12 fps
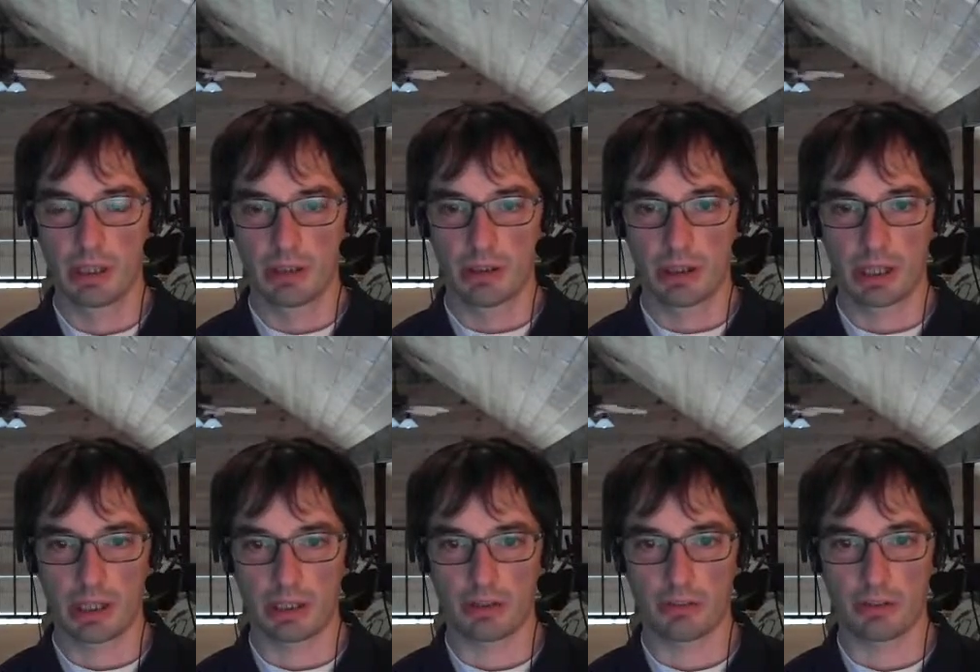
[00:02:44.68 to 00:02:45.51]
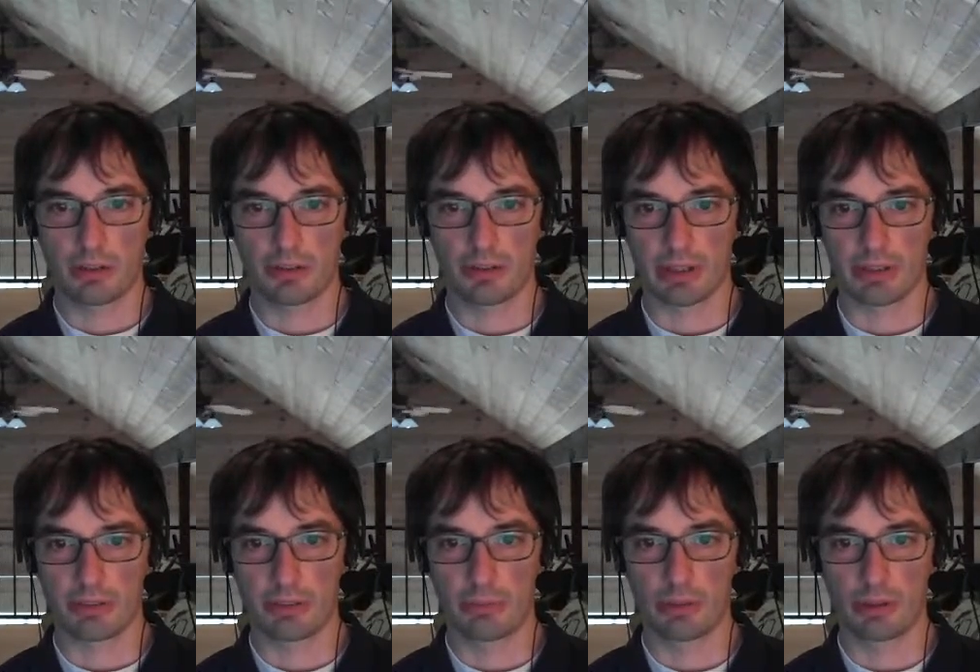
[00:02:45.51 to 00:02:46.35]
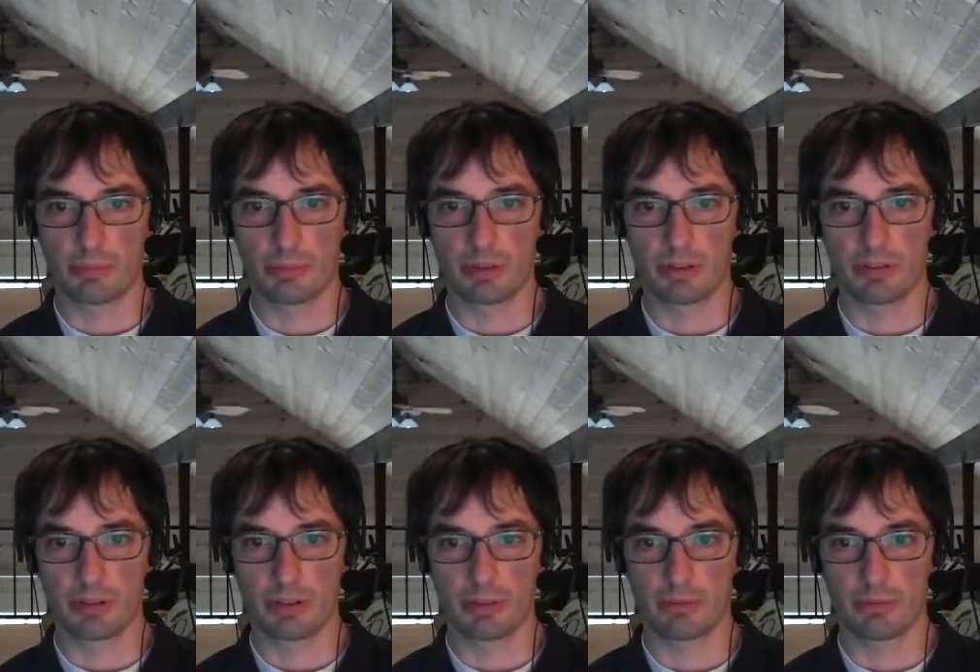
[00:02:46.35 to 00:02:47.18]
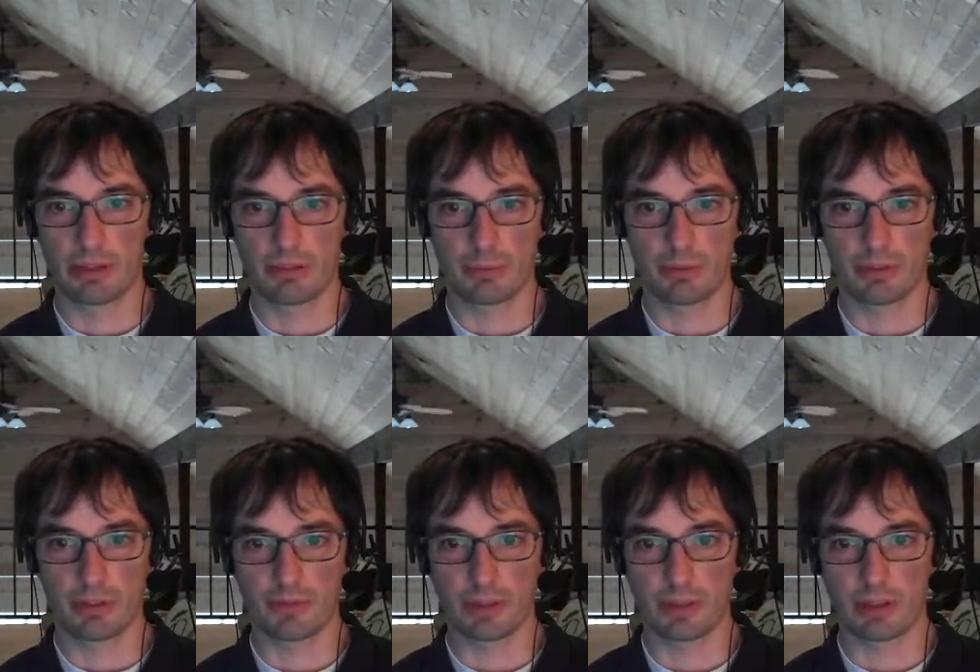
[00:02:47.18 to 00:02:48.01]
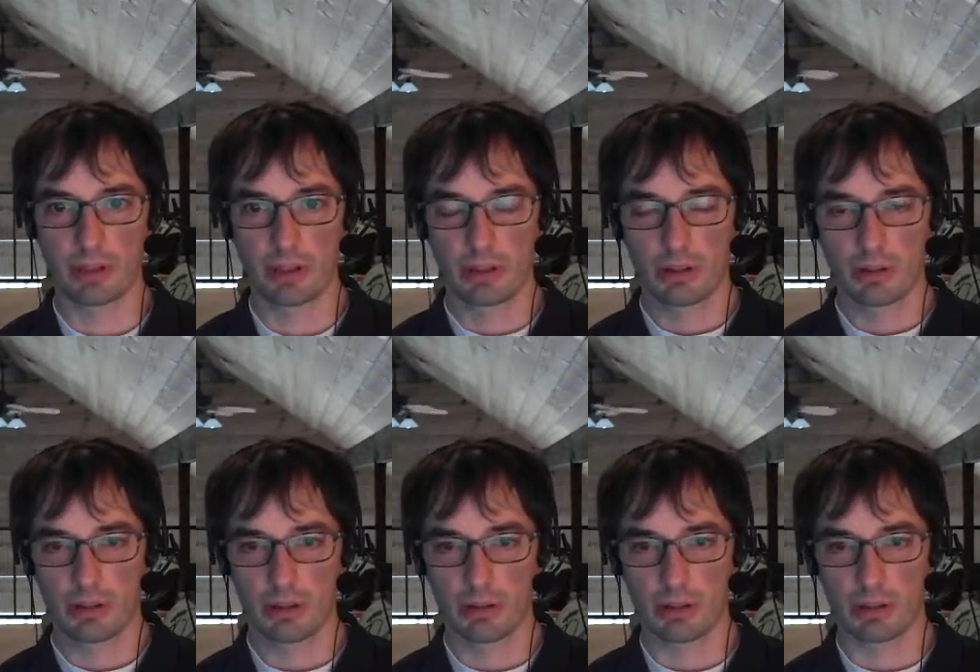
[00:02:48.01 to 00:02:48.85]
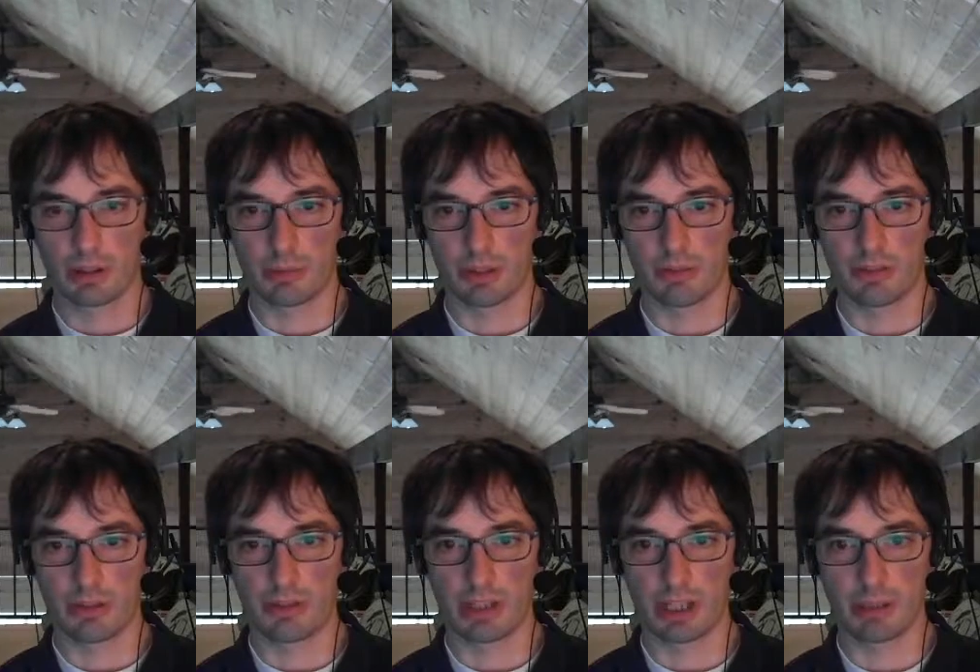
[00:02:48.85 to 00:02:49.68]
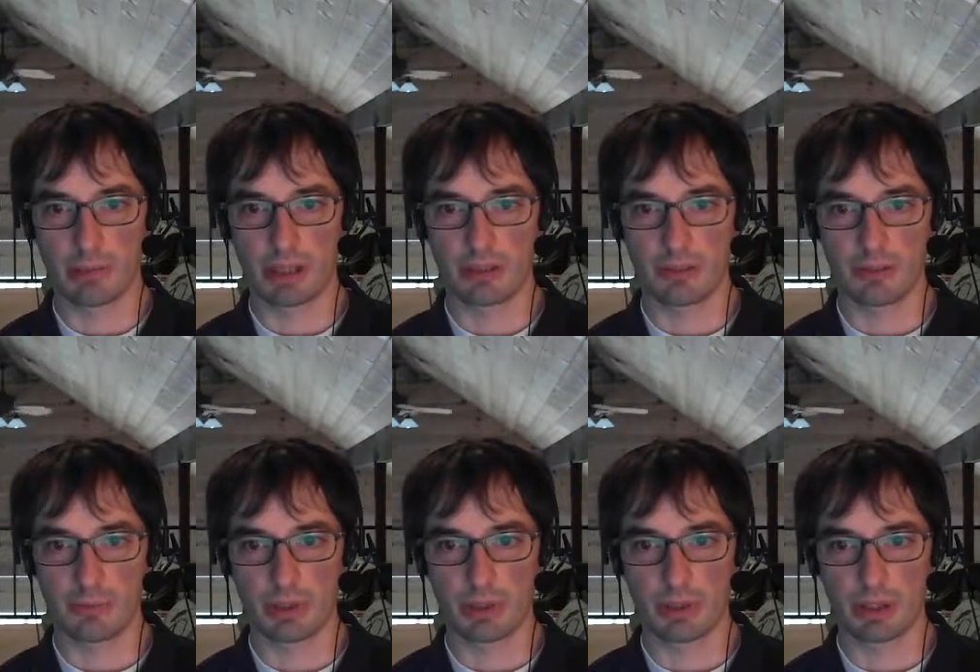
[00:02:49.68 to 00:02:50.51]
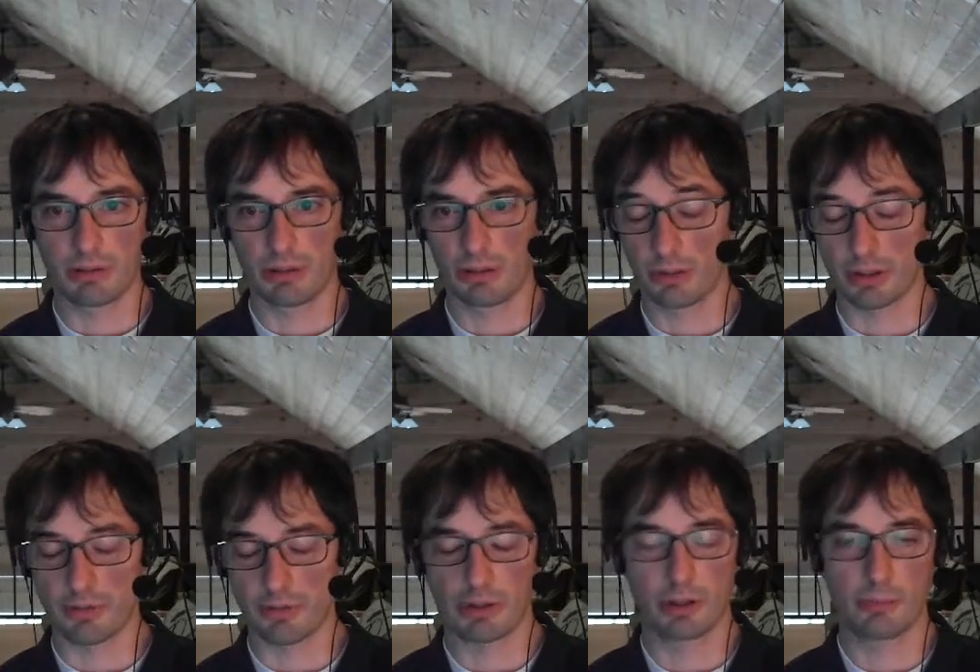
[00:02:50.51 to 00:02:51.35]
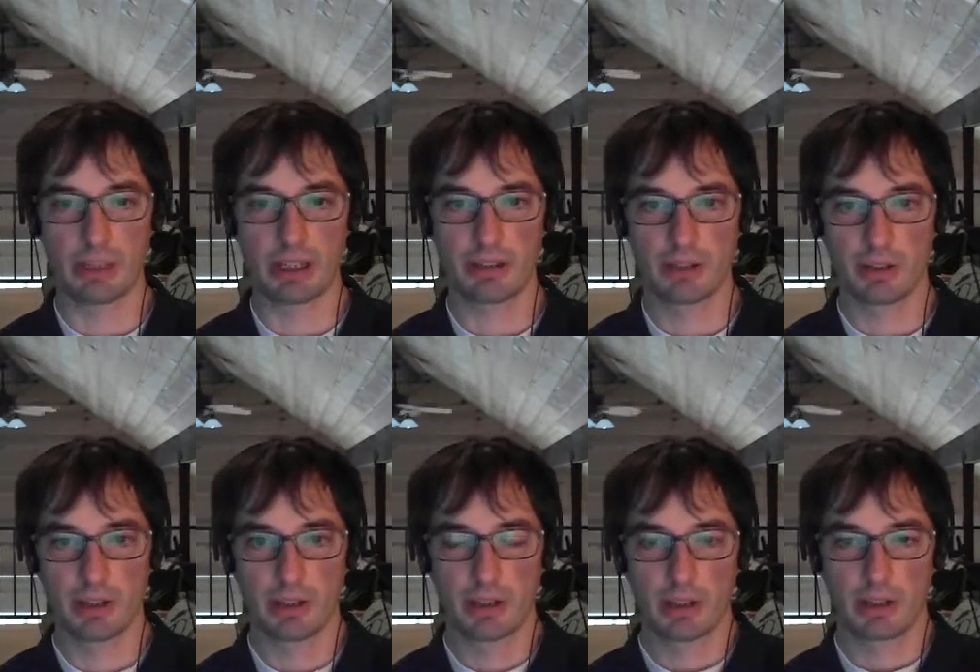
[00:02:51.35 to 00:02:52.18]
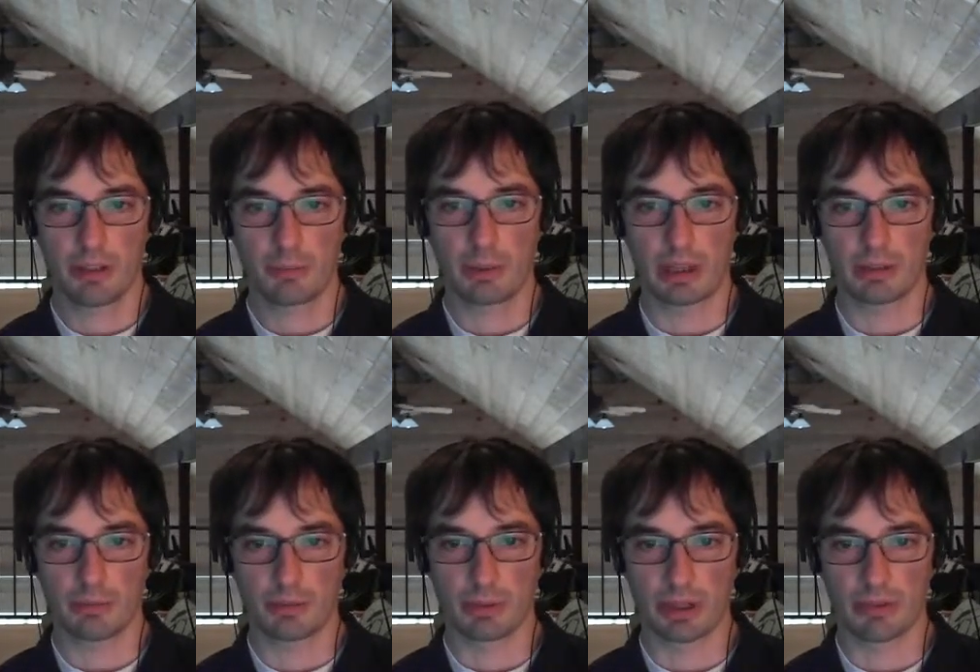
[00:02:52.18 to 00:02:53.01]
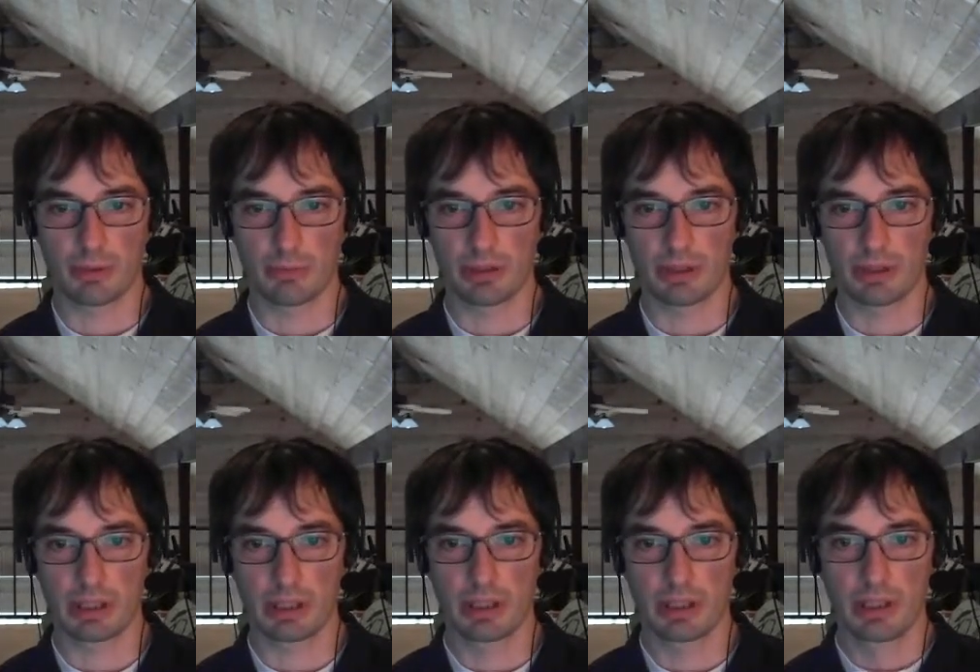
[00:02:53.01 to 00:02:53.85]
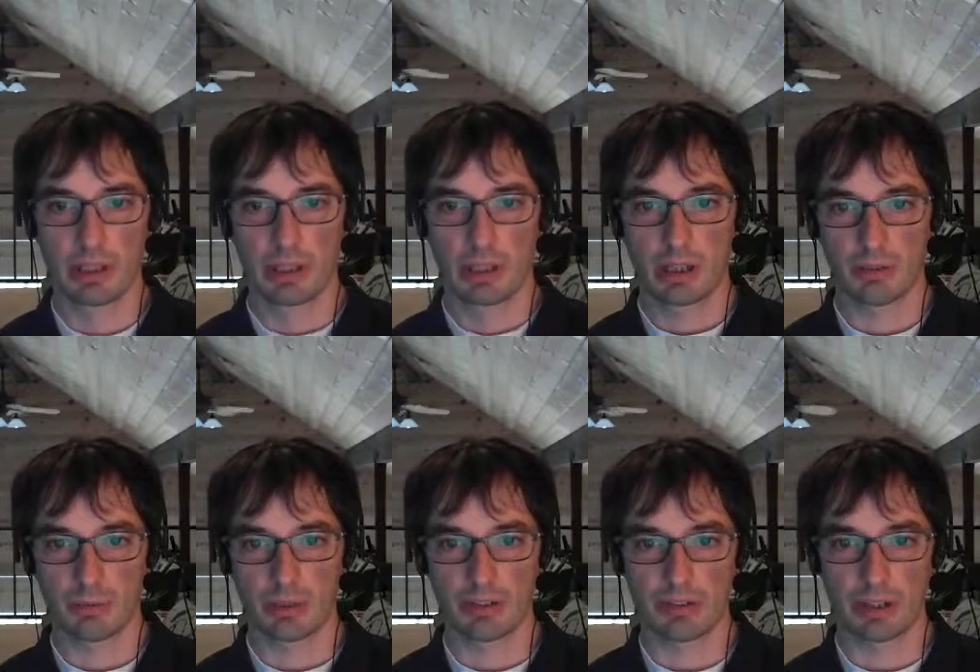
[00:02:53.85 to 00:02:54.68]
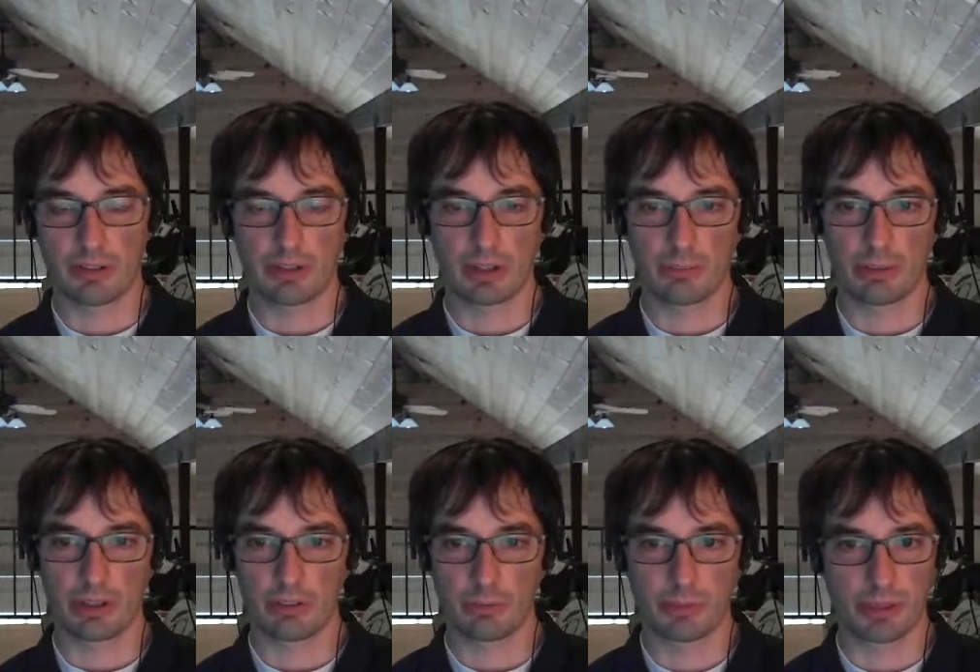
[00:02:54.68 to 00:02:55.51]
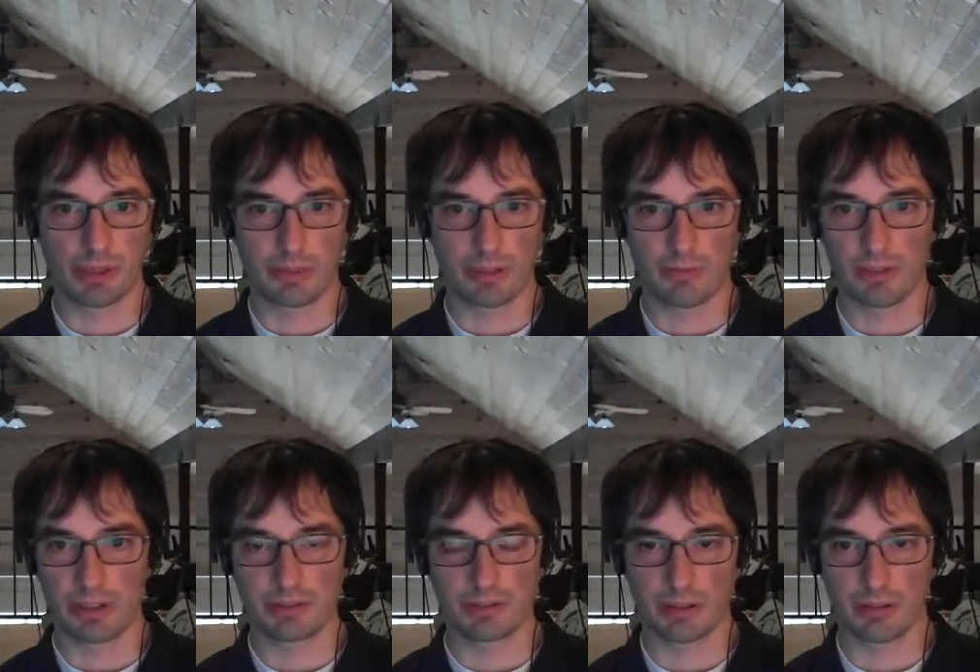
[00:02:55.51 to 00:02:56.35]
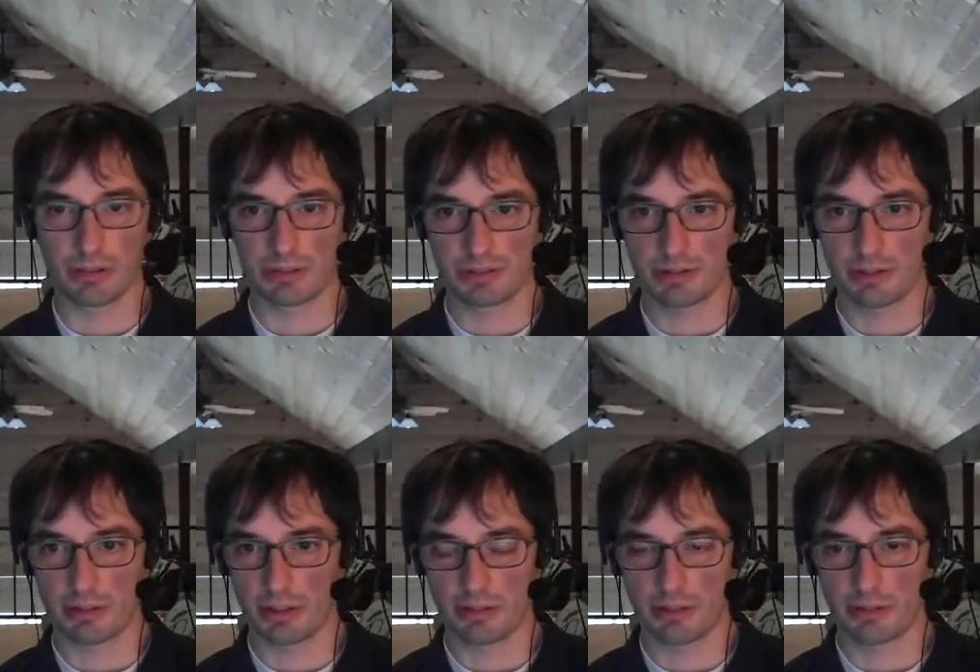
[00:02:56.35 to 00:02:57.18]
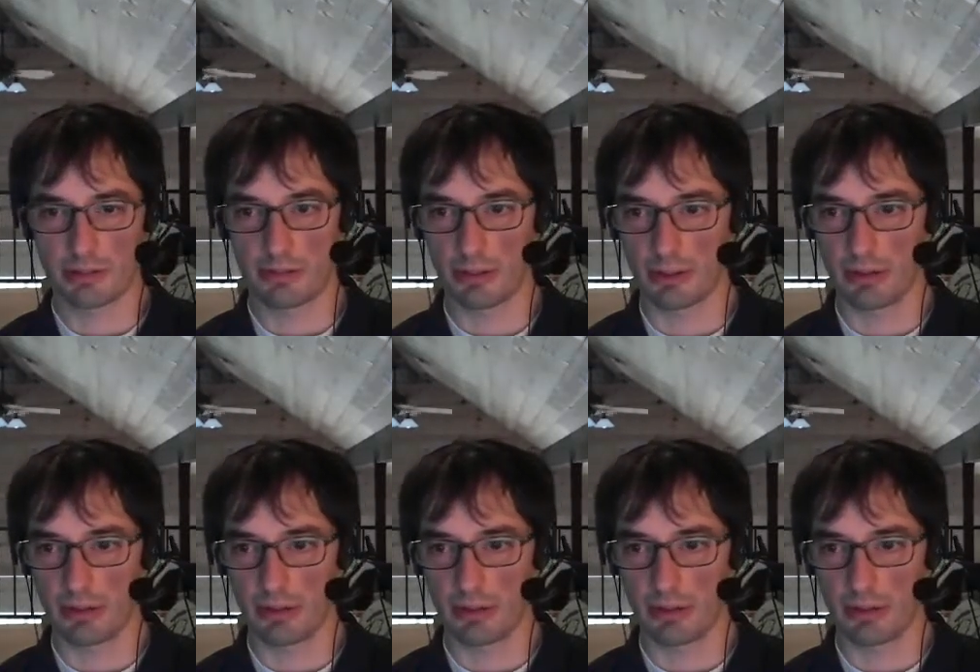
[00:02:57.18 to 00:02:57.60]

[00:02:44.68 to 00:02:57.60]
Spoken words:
and then it just calls out the 2 bullet points of Windows specific code in all parts of the database code base as being the responsibility, as well as testing of Windows-specific features and clusters. So